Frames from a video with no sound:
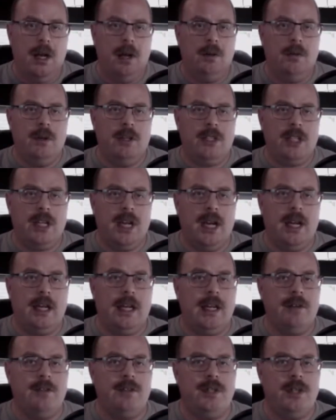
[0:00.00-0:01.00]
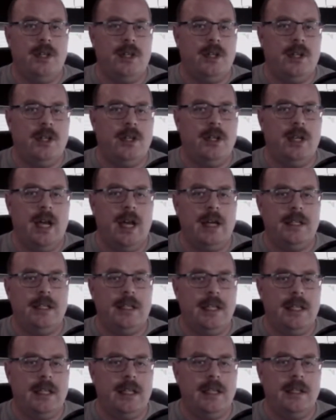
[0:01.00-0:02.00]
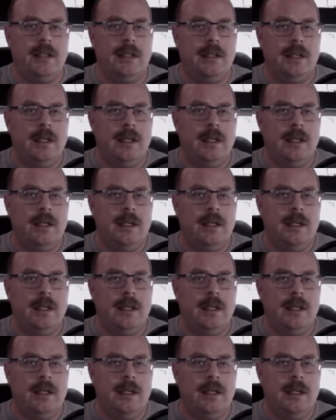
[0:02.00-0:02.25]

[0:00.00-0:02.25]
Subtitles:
which kind of gives you a good idea.